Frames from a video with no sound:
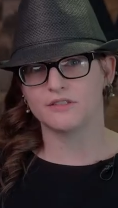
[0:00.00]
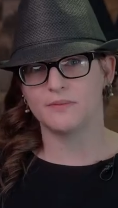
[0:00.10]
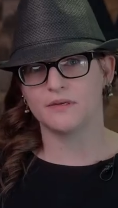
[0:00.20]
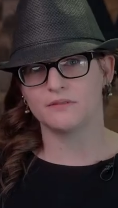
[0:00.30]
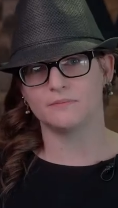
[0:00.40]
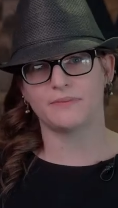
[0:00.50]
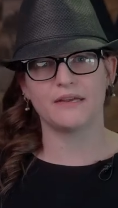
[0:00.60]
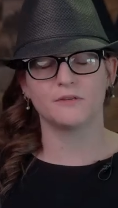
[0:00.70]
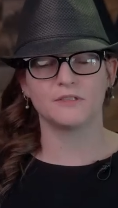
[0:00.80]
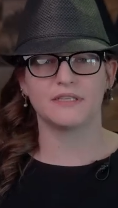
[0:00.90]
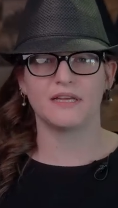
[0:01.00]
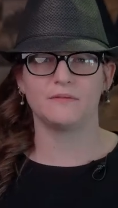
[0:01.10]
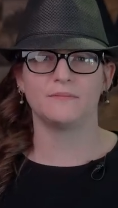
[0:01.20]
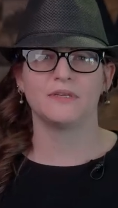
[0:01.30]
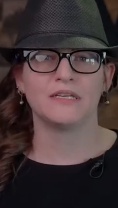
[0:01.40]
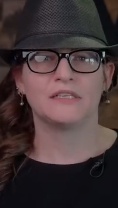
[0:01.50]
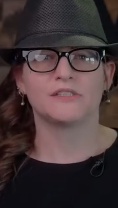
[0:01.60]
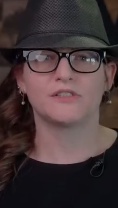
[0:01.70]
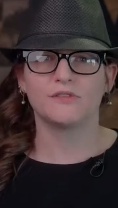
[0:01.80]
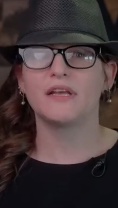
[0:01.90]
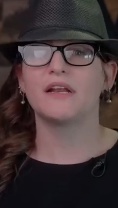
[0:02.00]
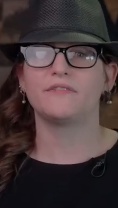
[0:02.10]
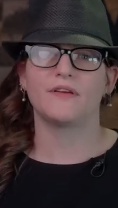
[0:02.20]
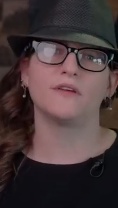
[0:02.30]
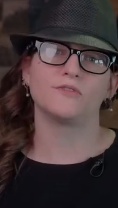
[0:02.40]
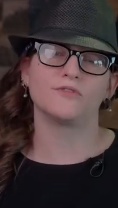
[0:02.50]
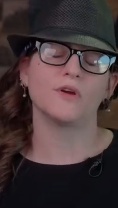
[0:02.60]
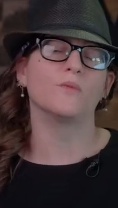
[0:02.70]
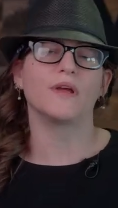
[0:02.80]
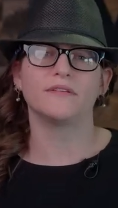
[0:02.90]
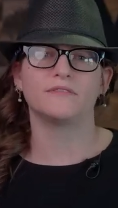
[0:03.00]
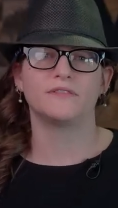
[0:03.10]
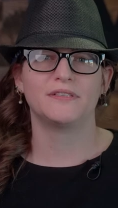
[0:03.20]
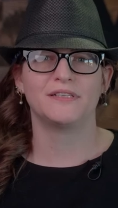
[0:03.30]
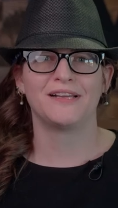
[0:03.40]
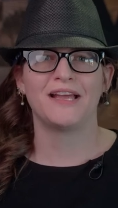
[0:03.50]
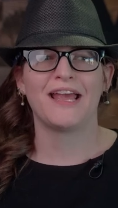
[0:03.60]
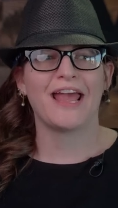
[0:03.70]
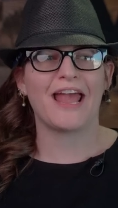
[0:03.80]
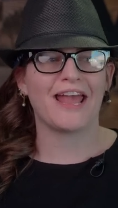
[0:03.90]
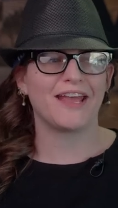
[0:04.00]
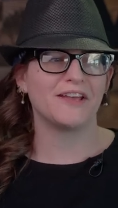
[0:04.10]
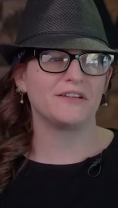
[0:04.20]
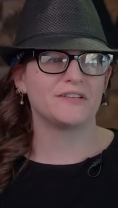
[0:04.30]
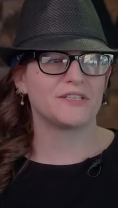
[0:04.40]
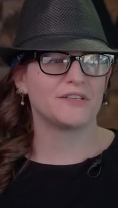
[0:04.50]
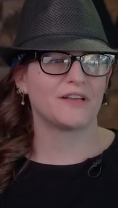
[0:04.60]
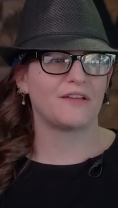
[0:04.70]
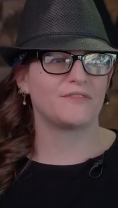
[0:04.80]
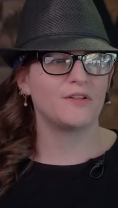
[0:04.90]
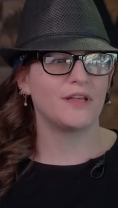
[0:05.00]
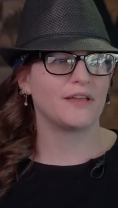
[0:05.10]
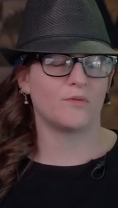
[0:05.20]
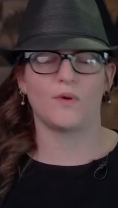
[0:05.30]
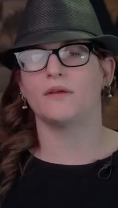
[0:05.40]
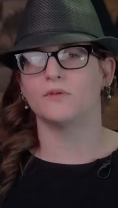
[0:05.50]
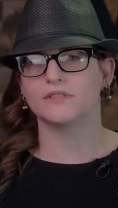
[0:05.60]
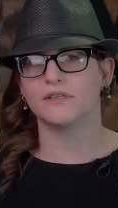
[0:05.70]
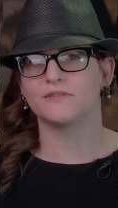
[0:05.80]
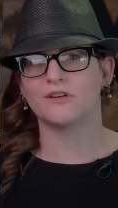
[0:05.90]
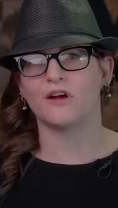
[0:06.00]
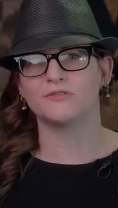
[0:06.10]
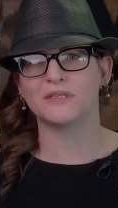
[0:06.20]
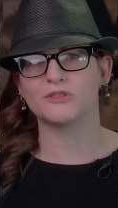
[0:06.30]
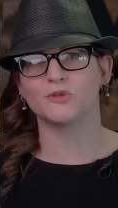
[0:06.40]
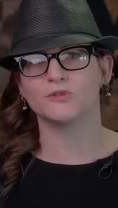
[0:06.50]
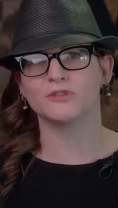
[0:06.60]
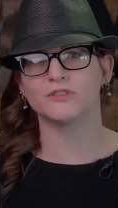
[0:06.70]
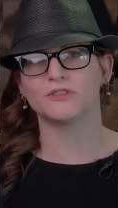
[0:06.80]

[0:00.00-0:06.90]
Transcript: to be able to bank with them. So then I found Frontwave, and I felt like a weight was lifted off my shoulders.